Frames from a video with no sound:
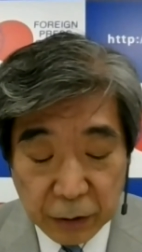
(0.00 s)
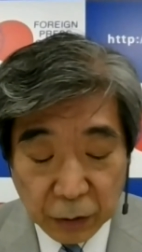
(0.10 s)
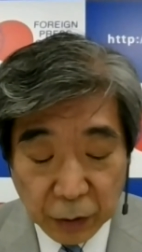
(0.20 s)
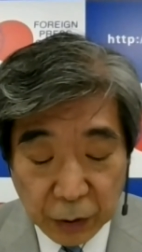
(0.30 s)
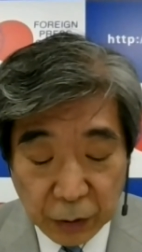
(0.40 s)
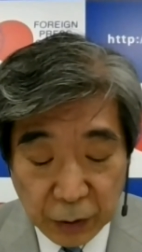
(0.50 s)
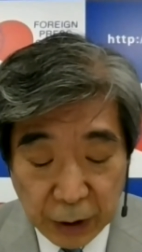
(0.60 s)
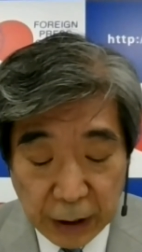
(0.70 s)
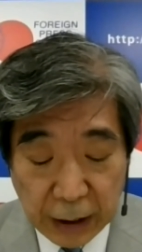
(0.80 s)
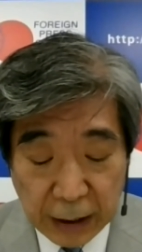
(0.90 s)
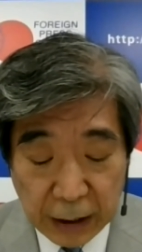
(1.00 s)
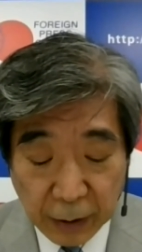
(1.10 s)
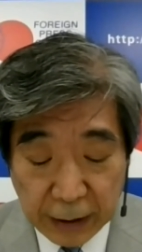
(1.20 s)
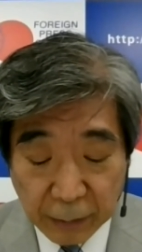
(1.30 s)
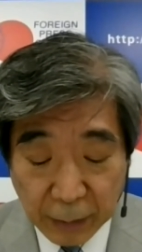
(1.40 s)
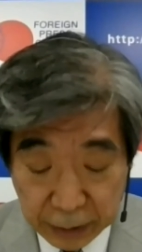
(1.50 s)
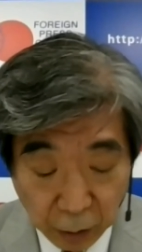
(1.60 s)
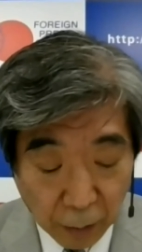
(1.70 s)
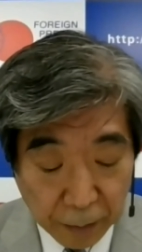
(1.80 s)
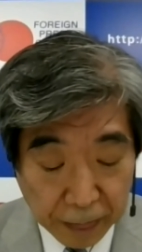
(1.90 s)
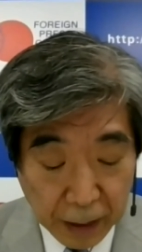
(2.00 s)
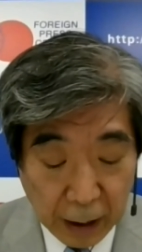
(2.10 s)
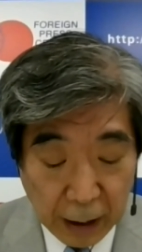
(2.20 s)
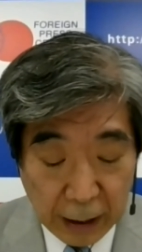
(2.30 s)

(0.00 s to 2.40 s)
To appeal the peace through the sports